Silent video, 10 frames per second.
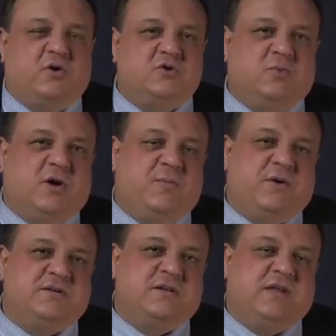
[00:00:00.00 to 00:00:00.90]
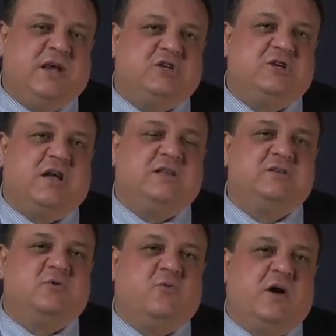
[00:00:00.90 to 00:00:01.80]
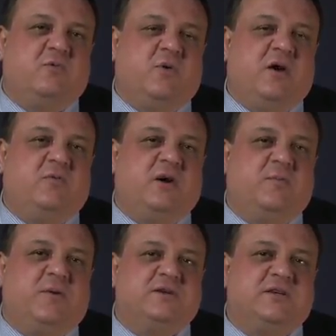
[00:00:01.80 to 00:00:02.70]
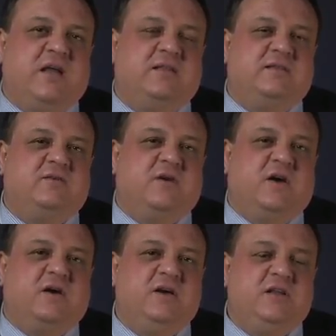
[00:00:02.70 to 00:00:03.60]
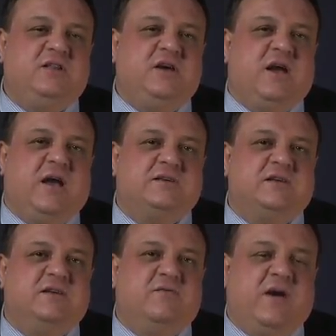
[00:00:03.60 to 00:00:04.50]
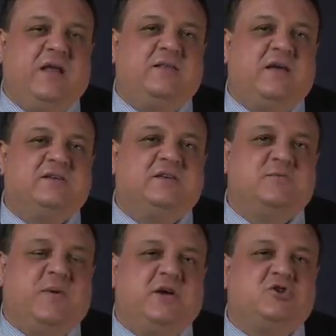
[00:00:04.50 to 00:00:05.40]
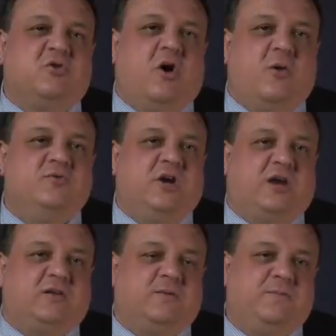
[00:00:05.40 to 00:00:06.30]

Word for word: possible representation, that is the one where we represent uh, eating as an event, as a special object.